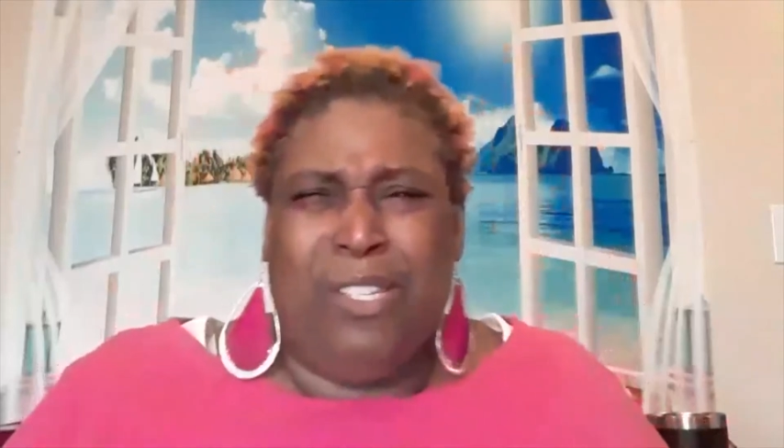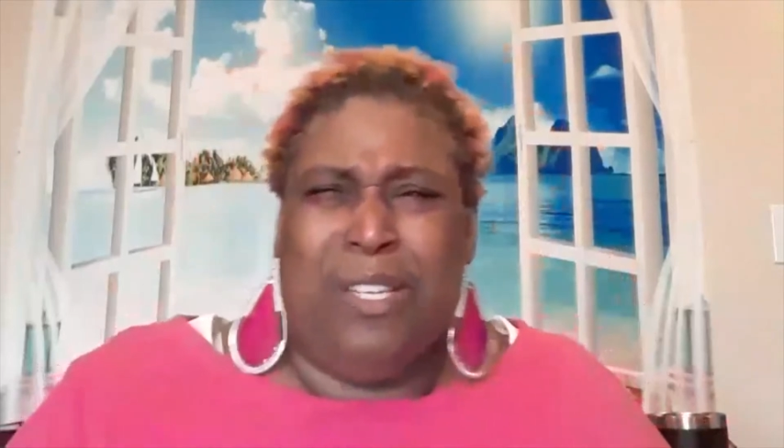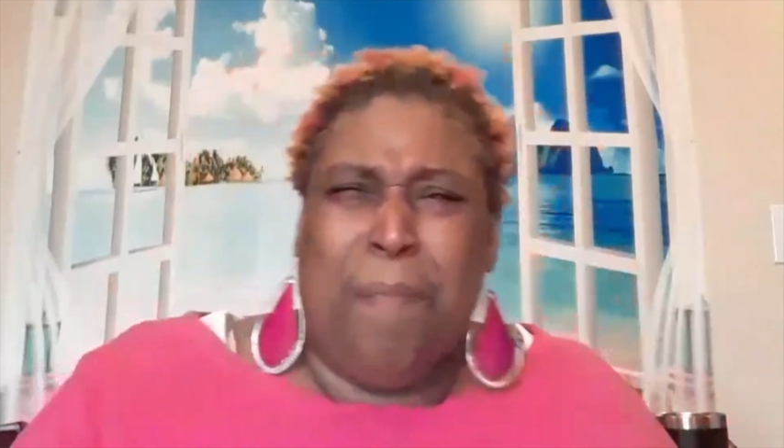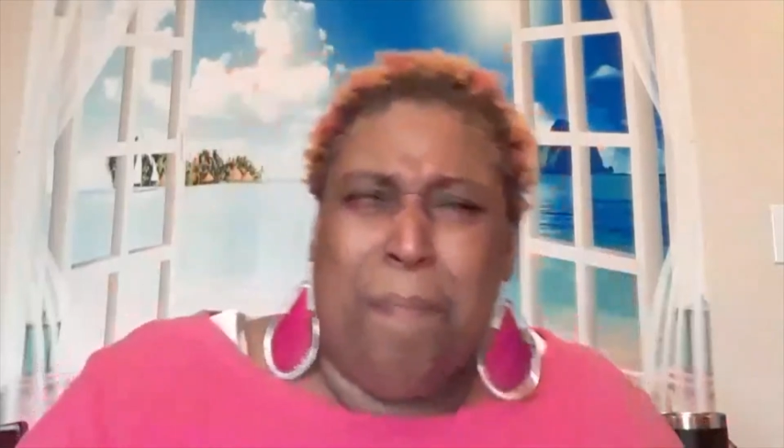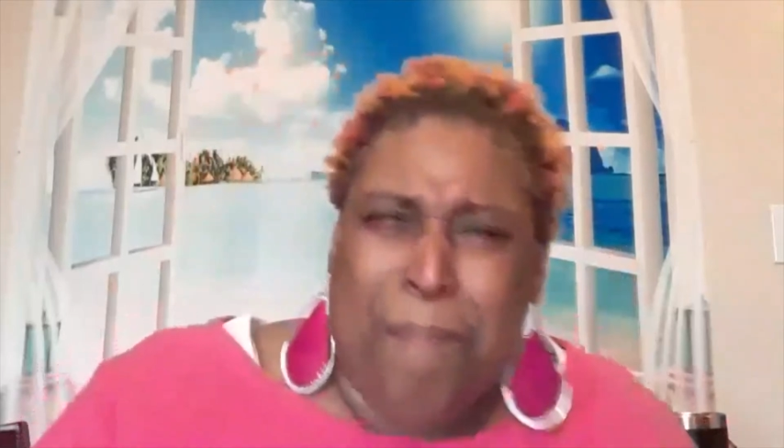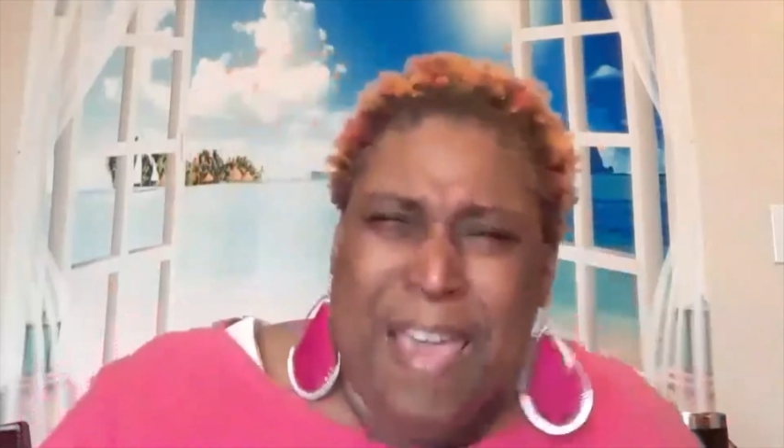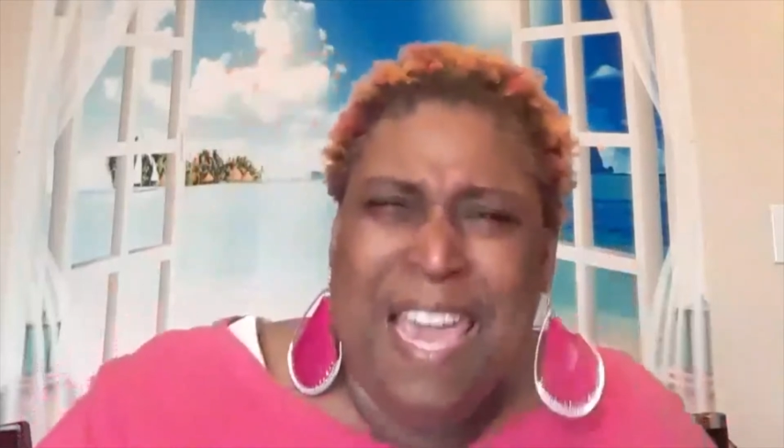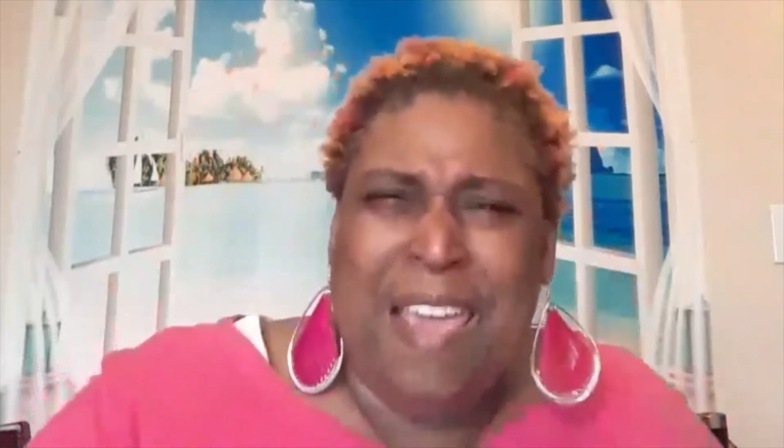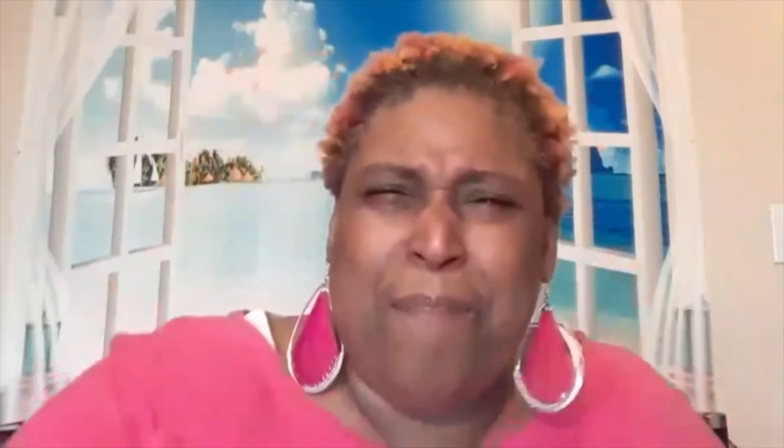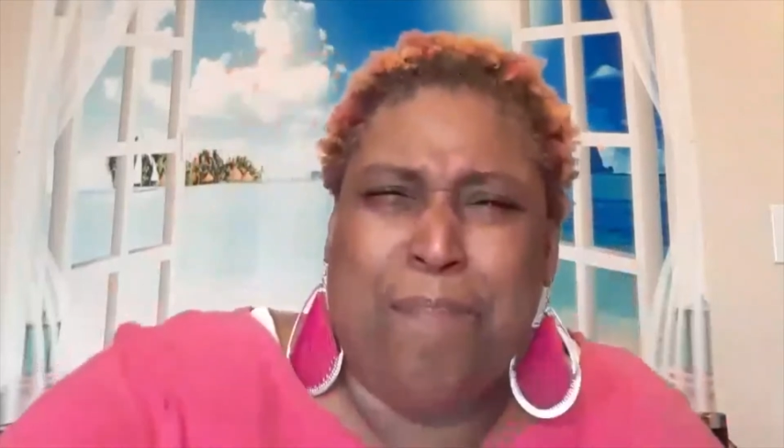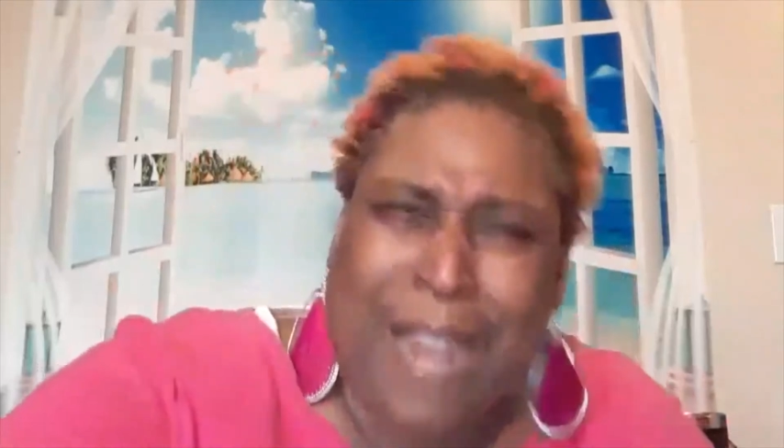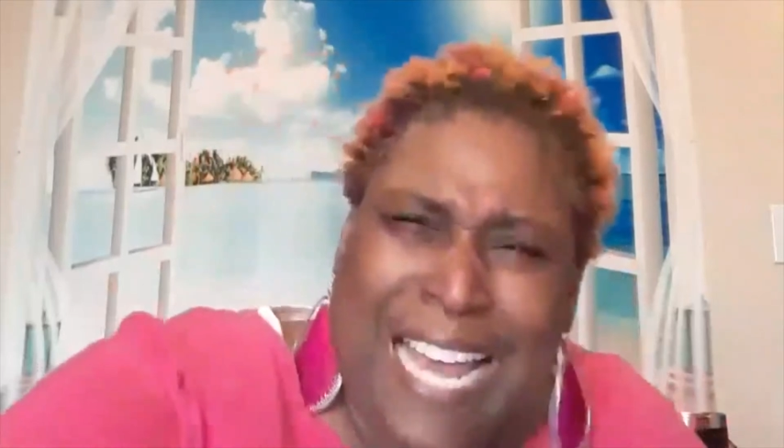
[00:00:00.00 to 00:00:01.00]
to be
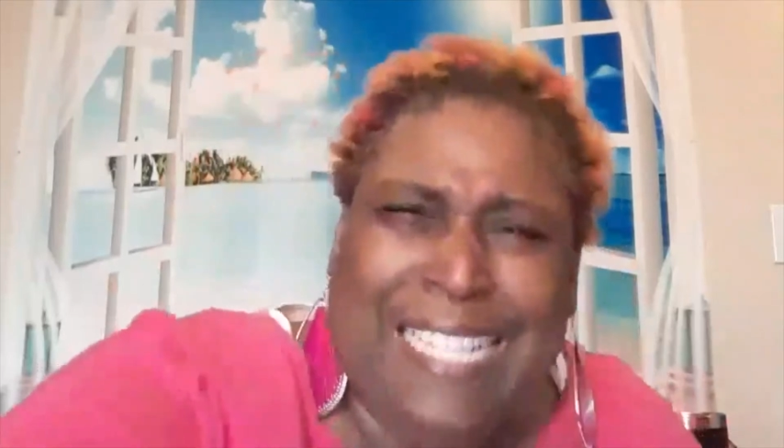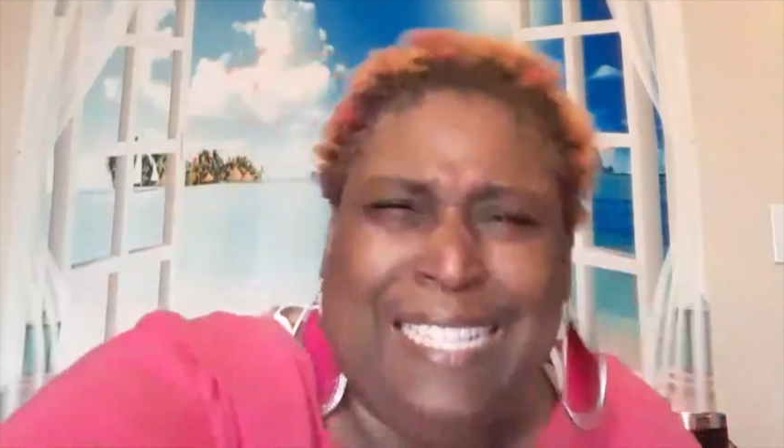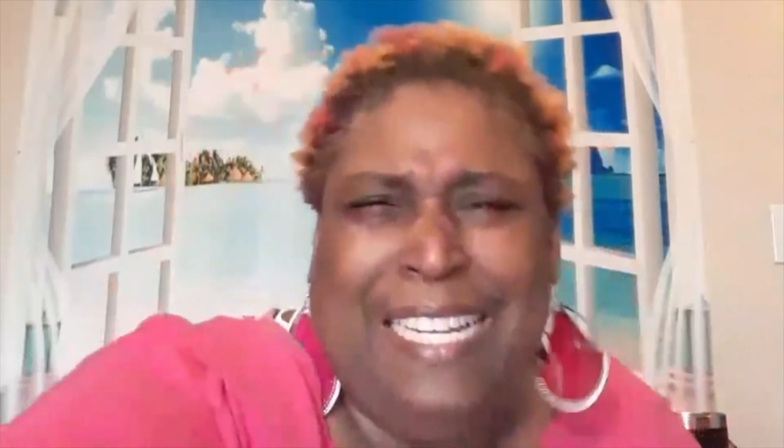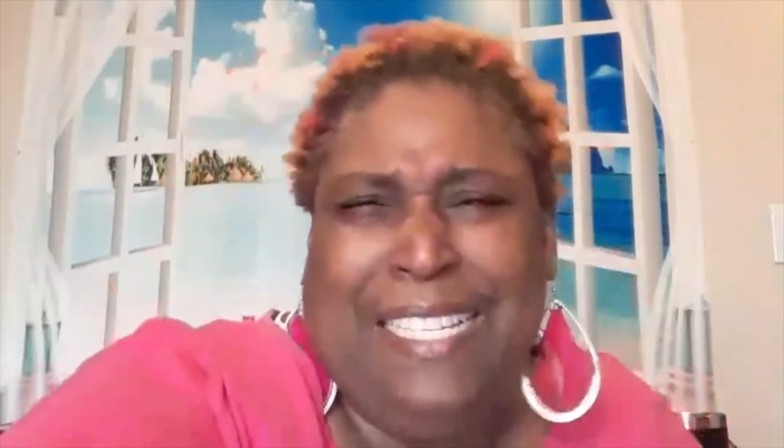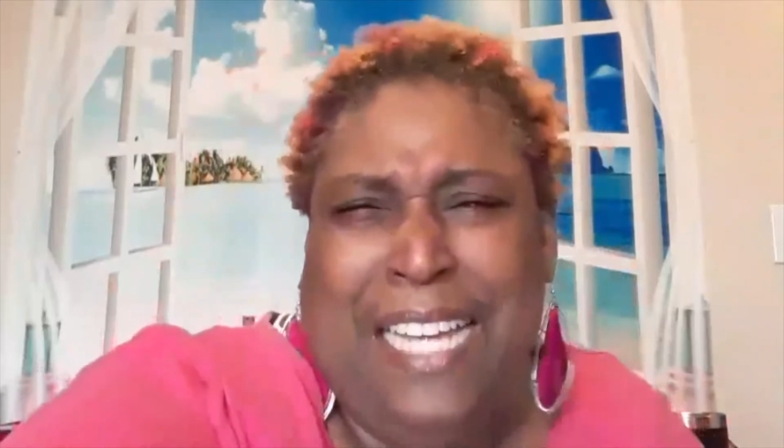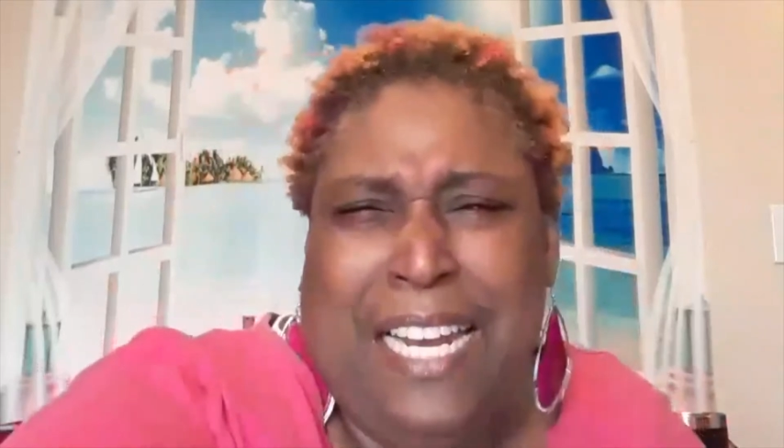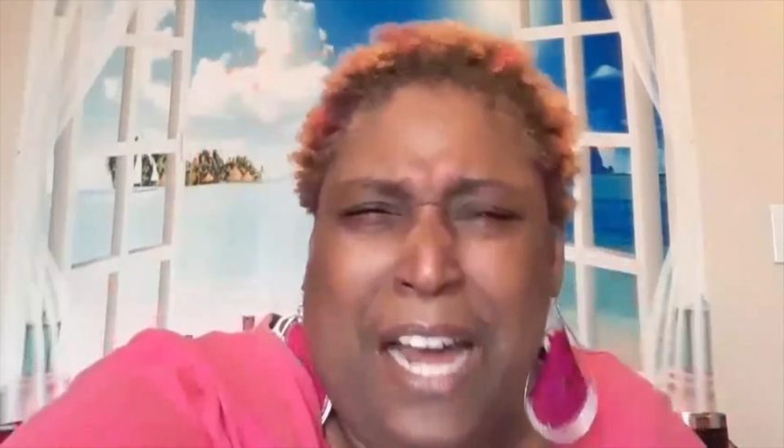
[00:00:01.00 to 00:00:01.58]
places in